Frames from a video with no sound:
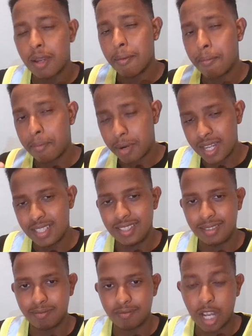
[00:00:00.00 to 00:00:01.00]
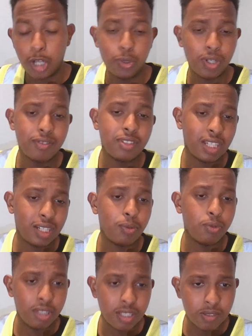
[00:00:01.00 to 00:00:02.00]
Pricing. I should have started with
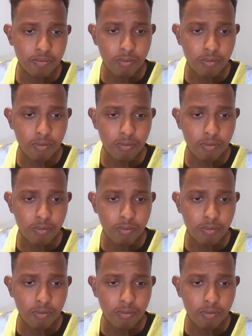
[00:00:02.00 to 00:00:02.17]
this.